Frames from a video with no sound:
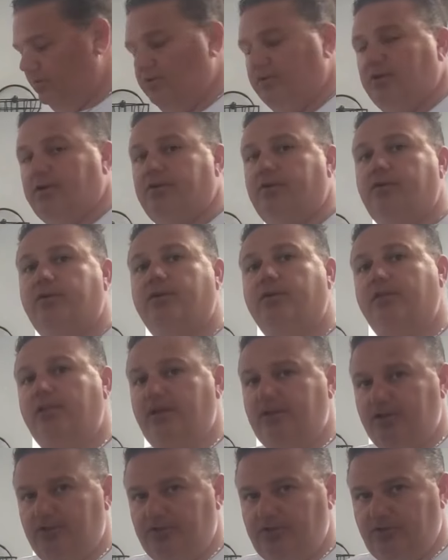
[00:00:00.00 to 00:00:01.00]
to cook,
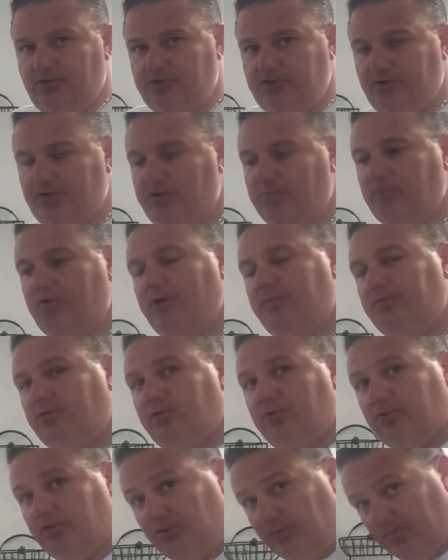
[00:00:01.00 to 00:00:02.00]
like I showed you, I
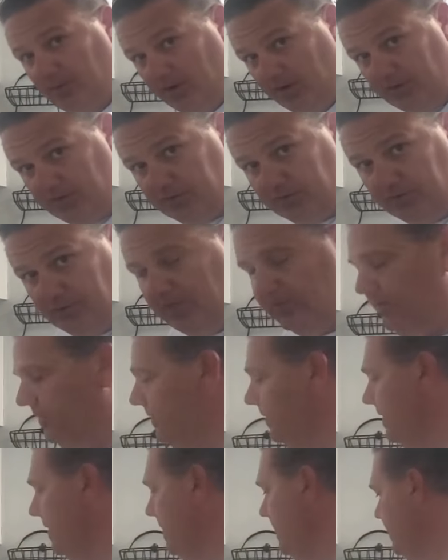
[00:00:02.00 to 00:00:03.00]
prepped tomorrow's
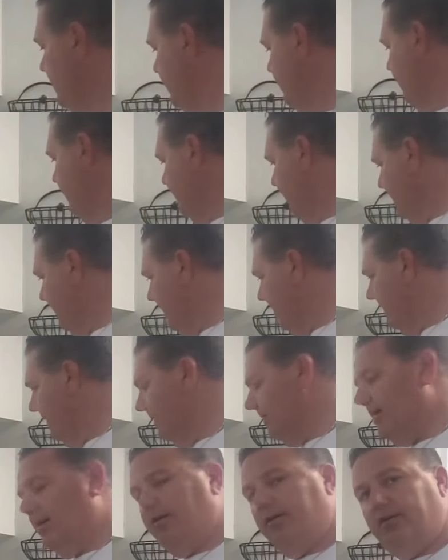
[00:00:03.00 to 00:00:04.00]
meal.
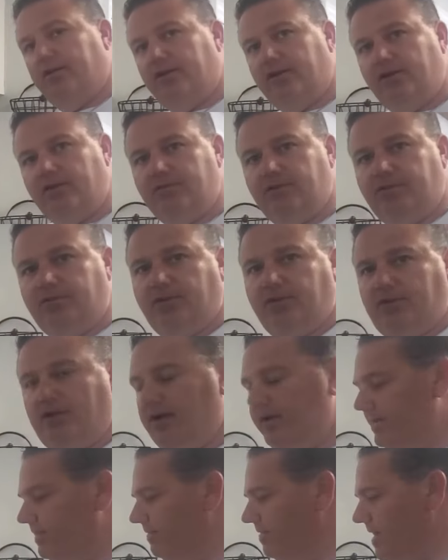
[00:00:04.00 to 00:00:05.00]
Got everything
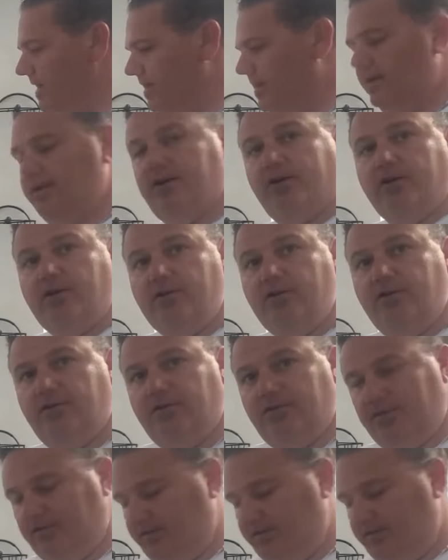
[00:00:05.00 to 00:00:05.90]
kind of ready here.